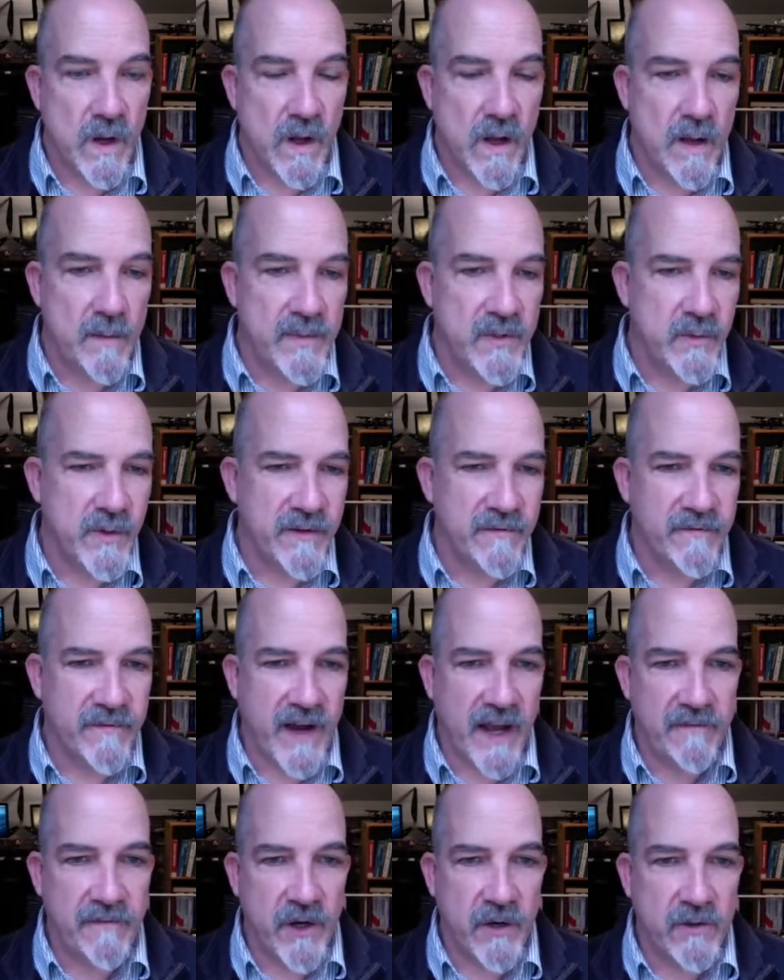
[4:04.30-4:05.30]
Between
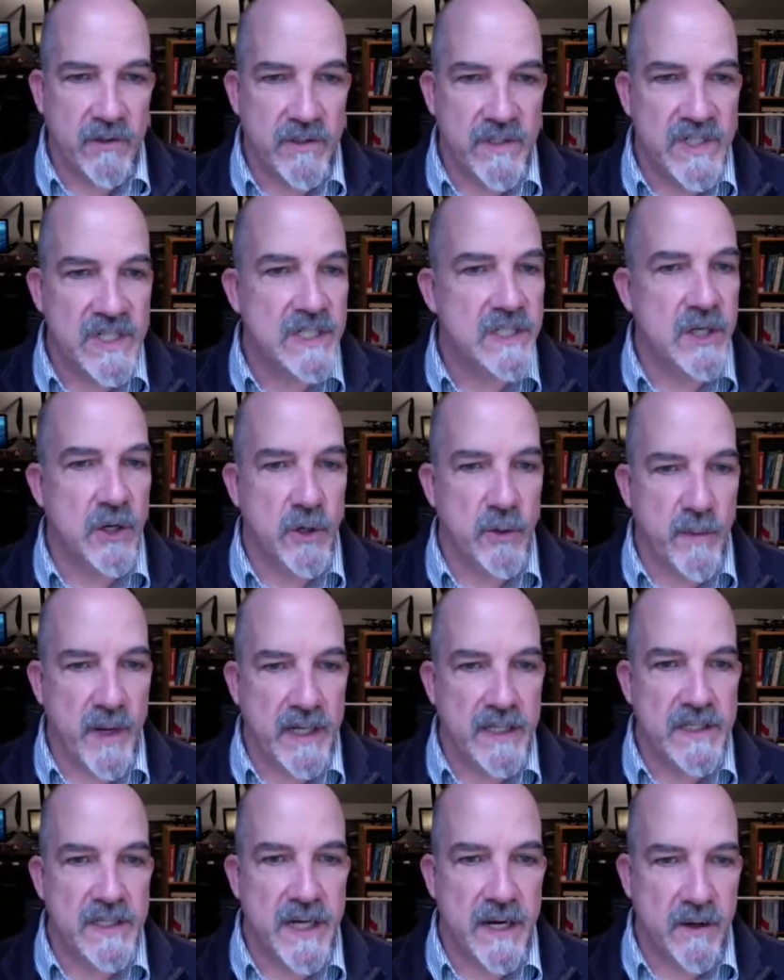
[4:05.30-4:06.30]
500 and 600
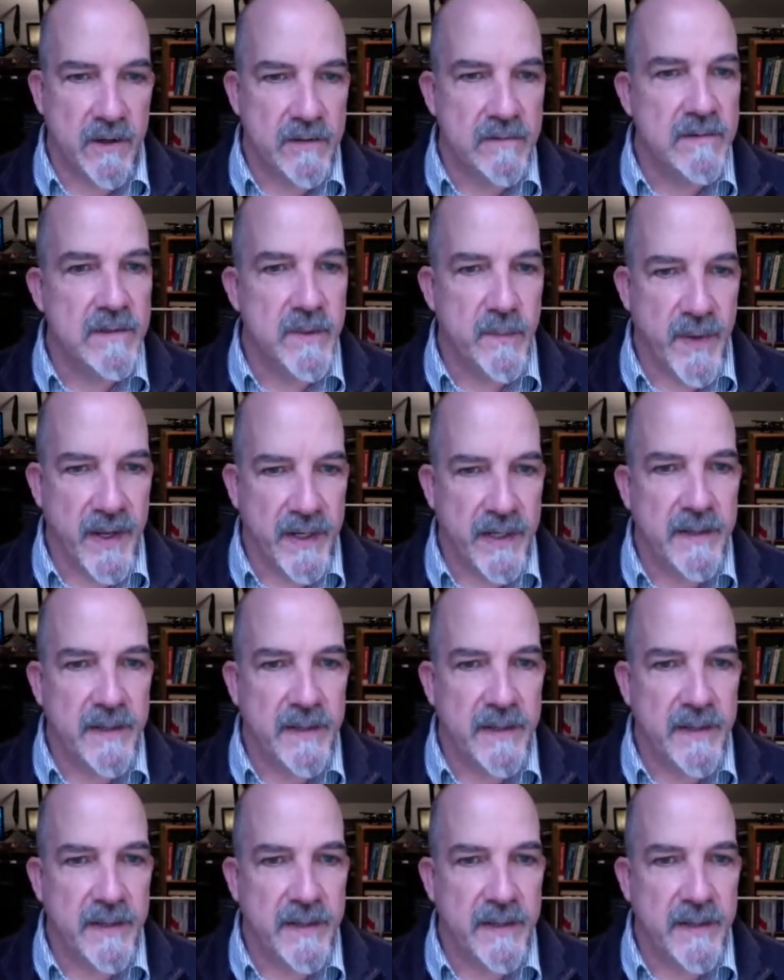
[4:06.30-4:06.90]
miles an hour, depending.